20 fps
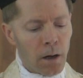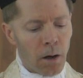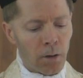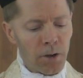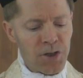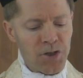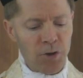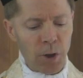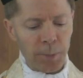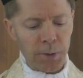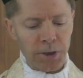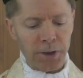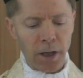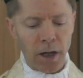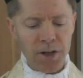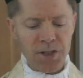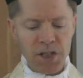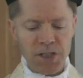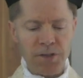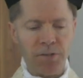Holy Scripture
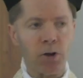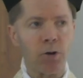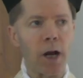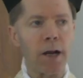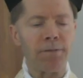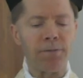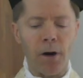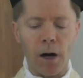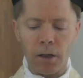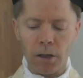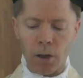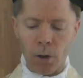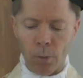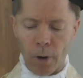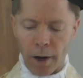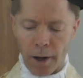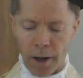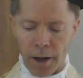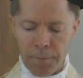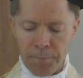tells us of a great falling
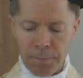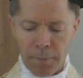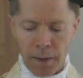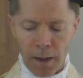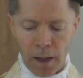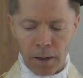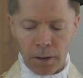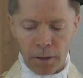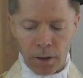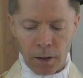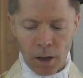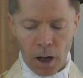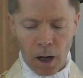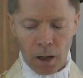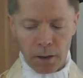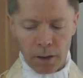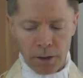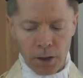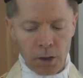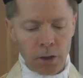away and
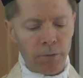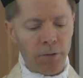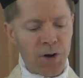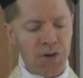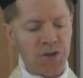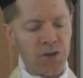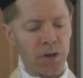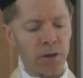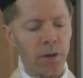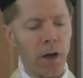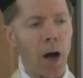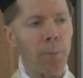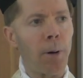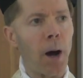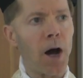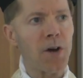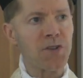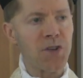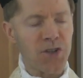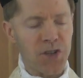a universal
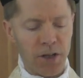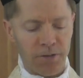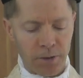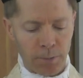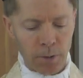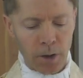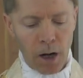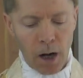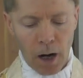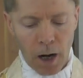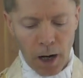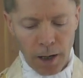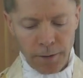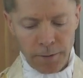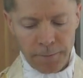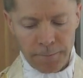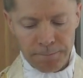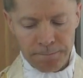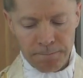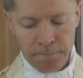apostasy from God,
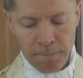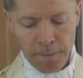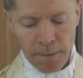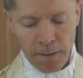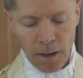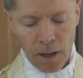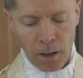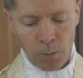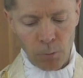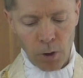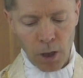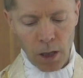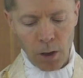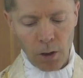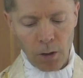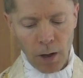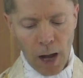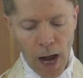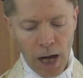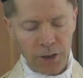and
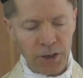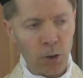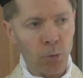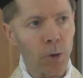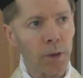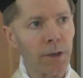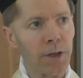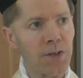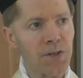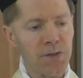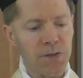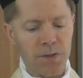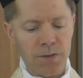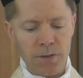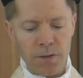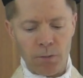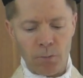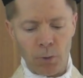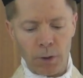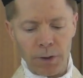we actually
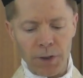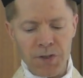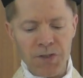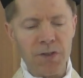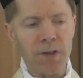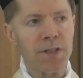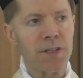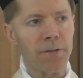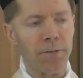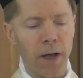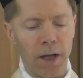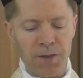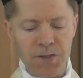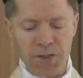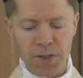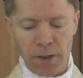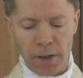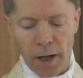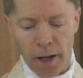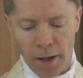witness these
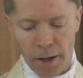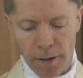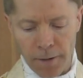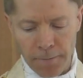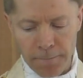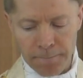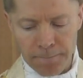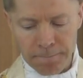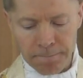events today.